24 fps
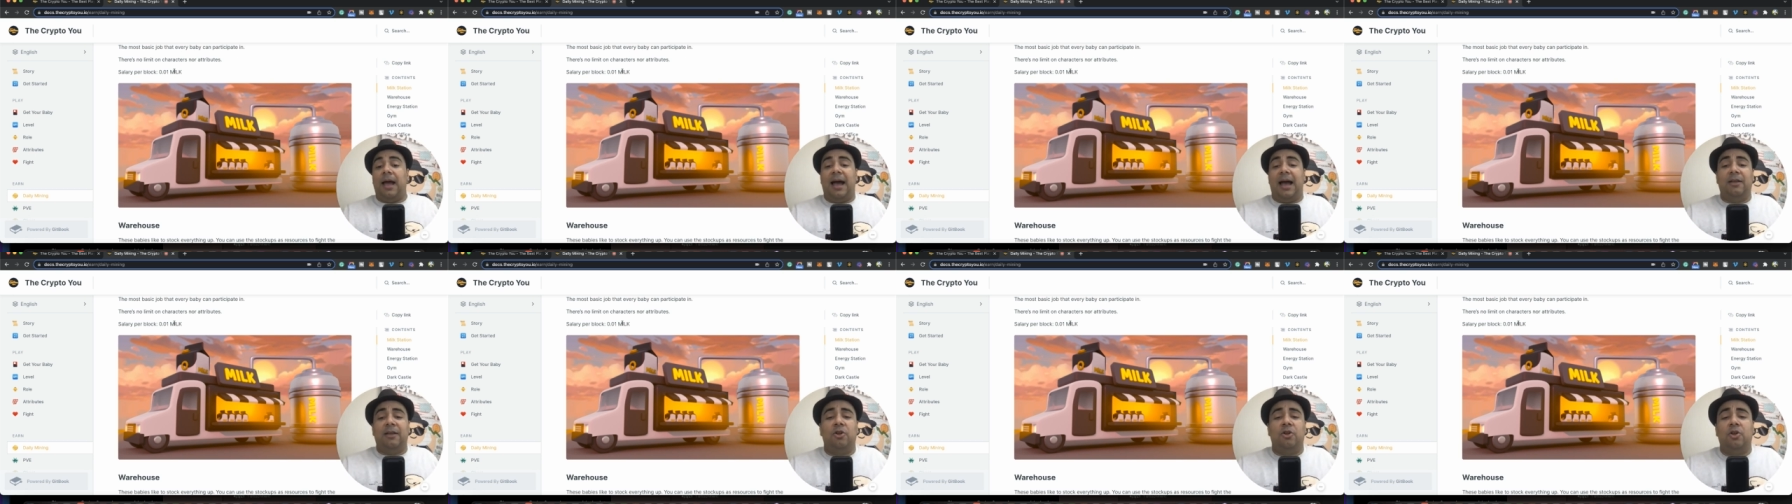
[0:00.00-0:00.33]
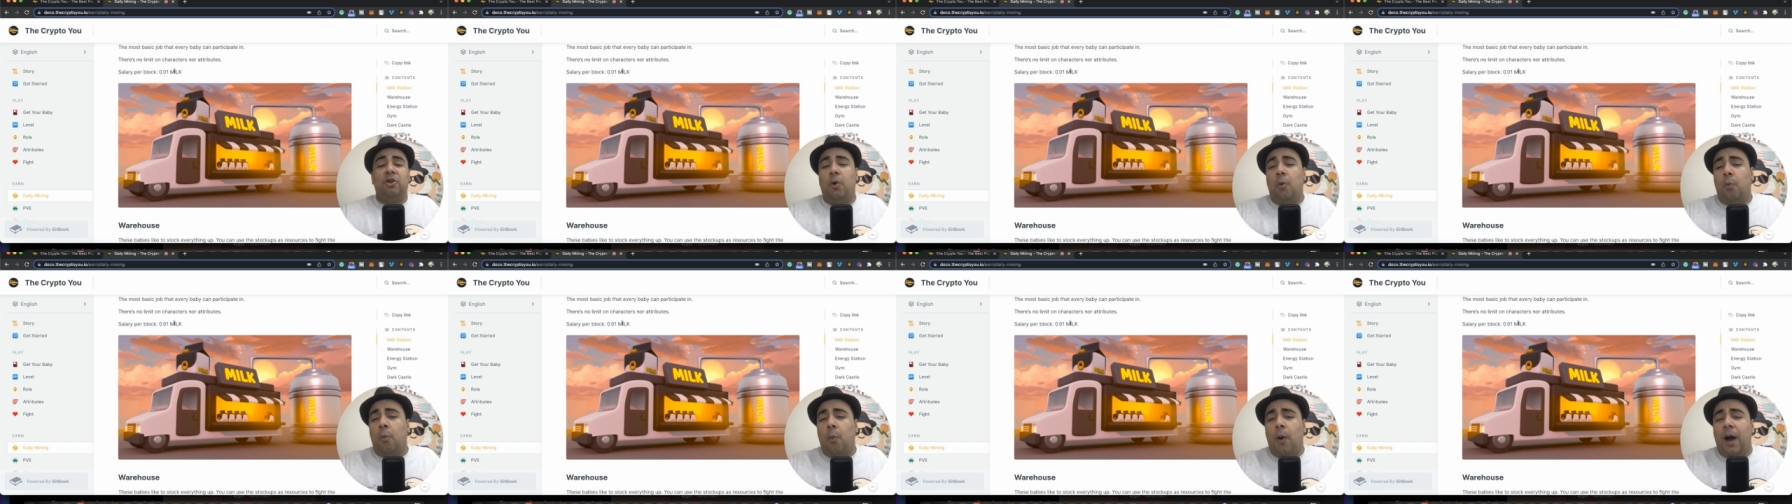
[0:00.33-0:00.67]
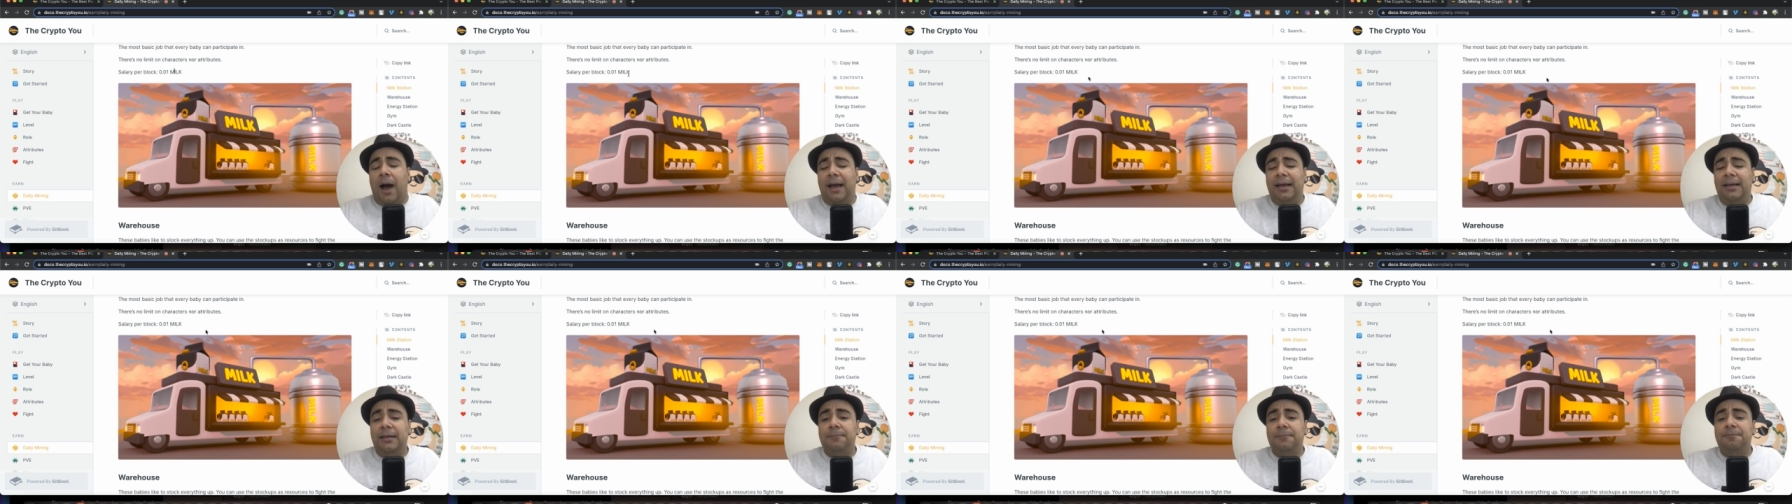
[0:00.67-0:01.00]
I don't know
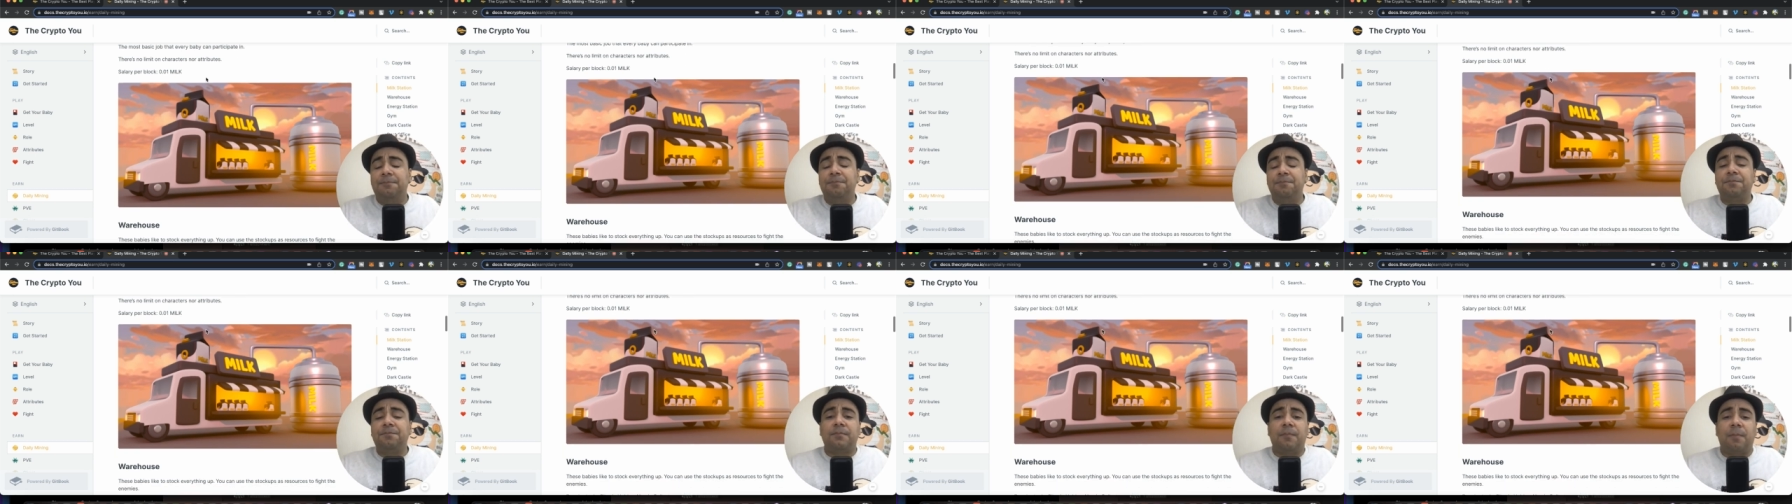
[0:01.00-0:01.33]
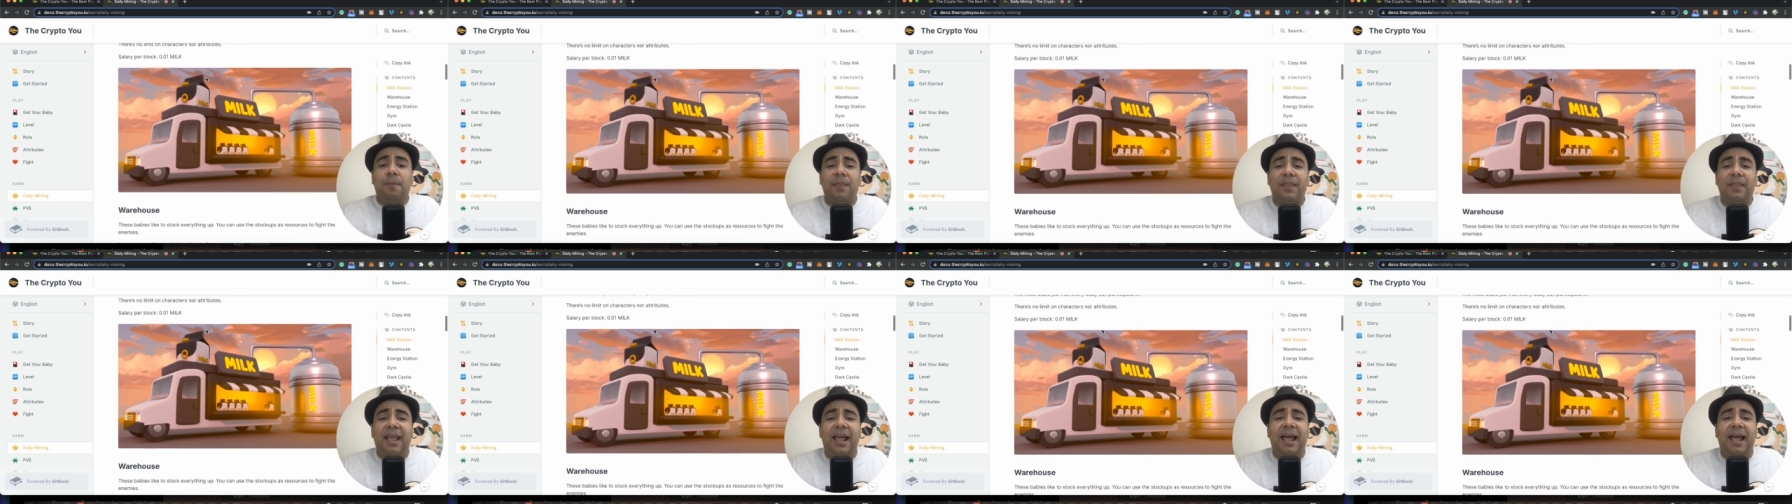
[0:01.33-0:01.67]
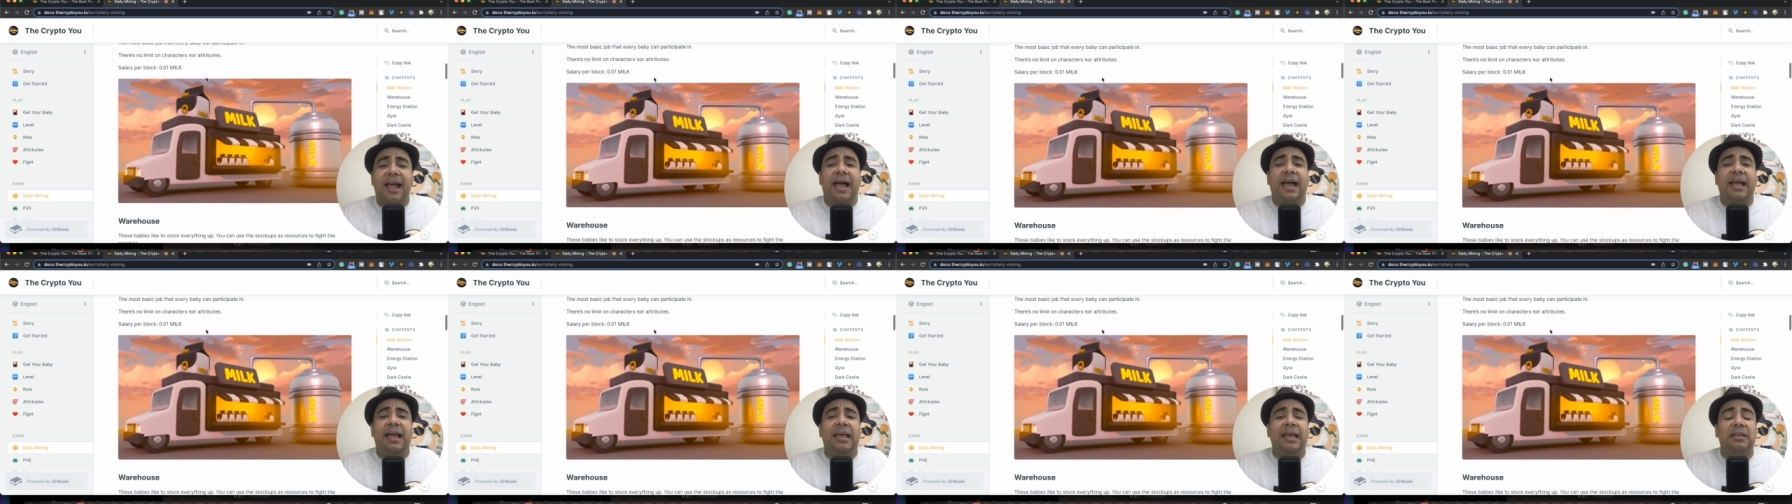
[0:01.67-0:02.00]
why.
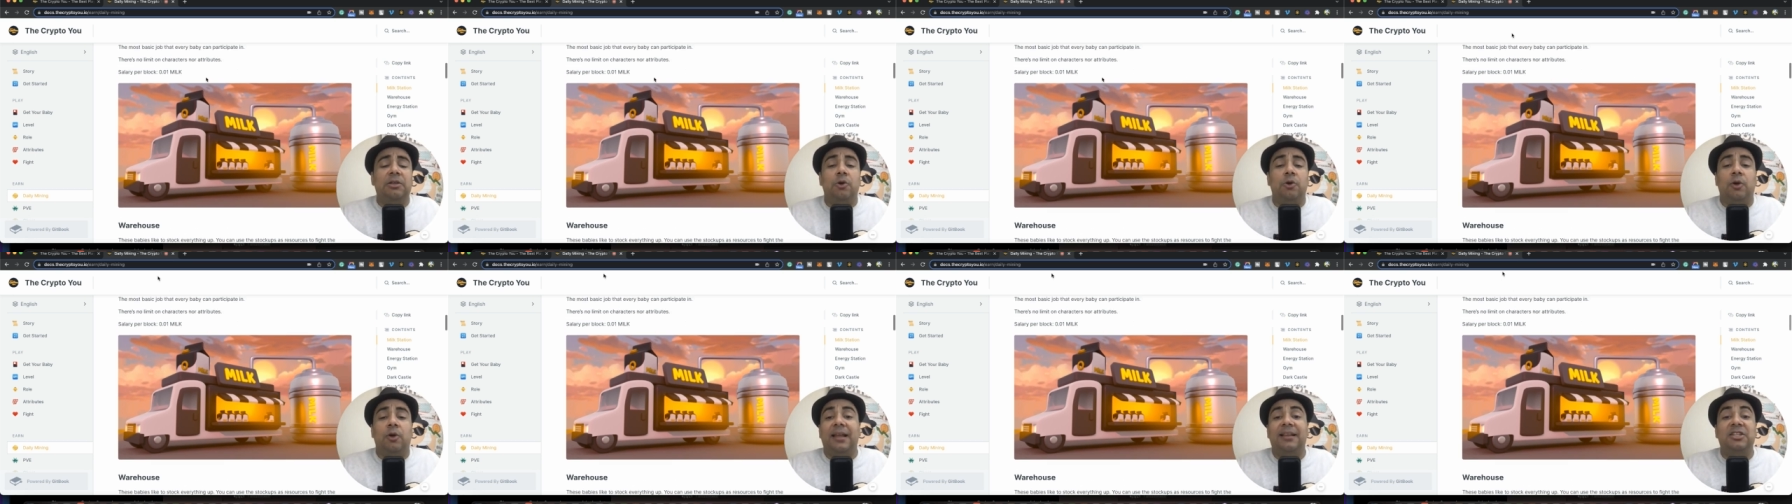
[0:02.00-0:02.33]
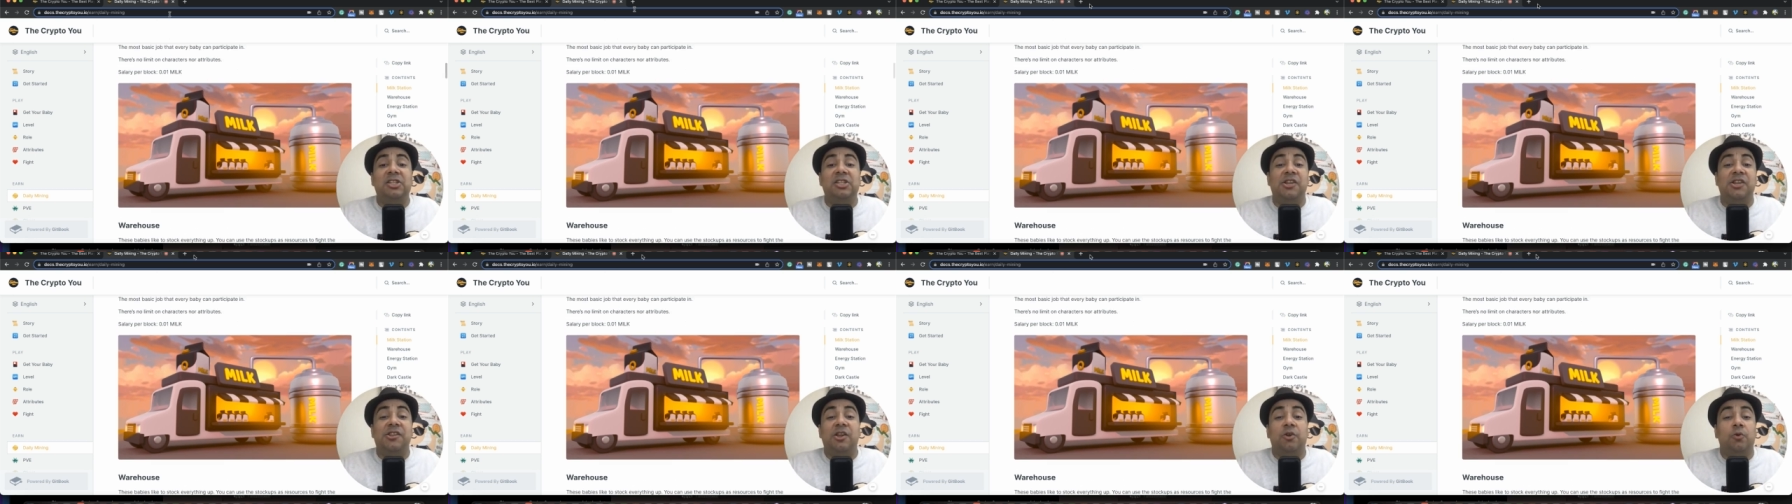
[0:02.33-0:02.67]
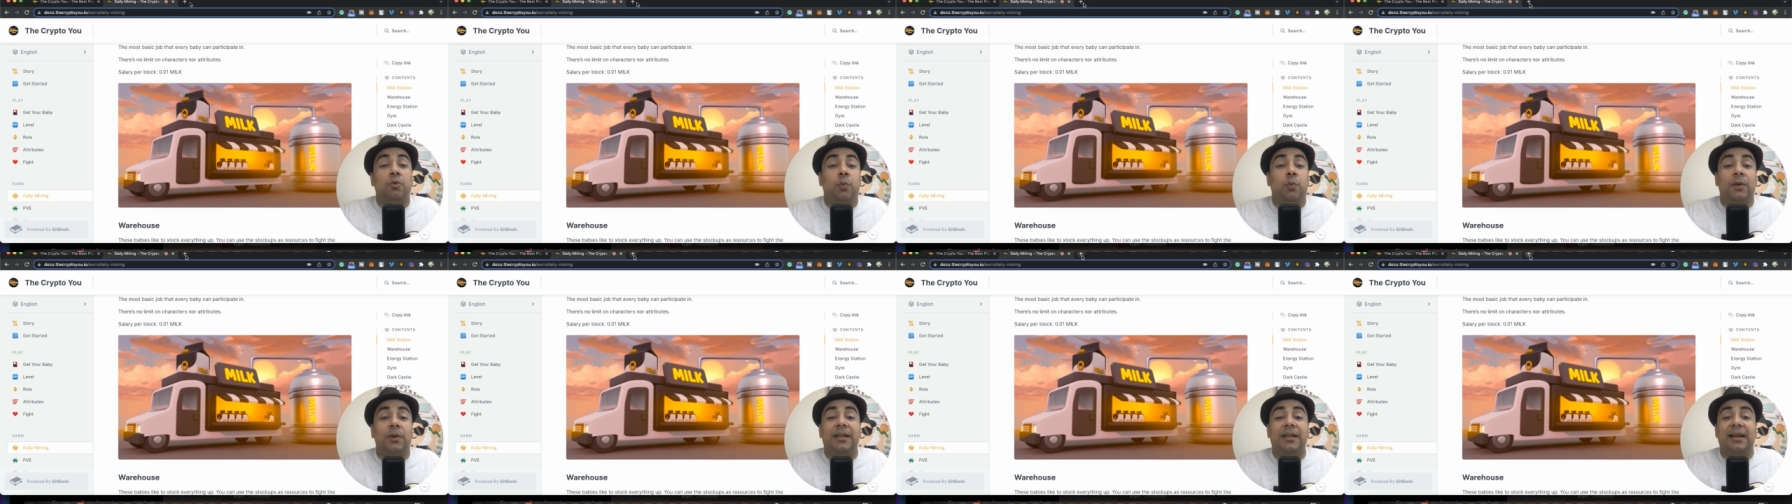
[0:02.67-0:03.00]
Uh, you can check their
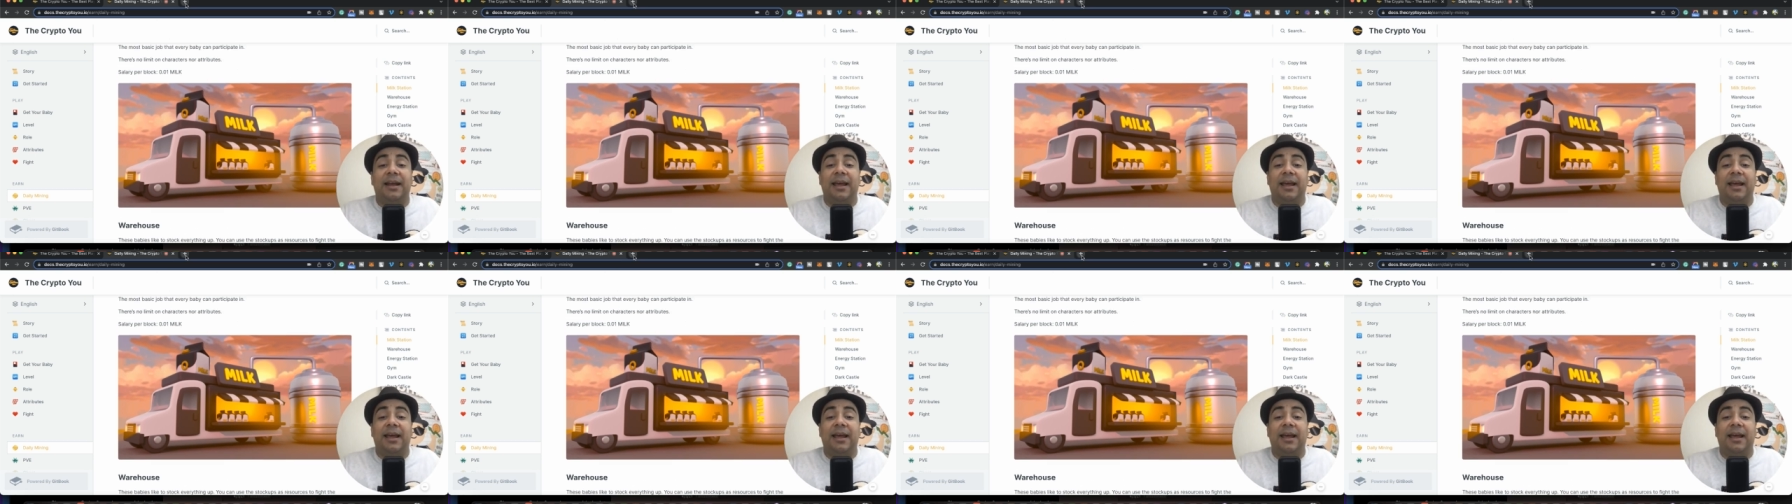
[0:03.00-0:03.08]
Twitter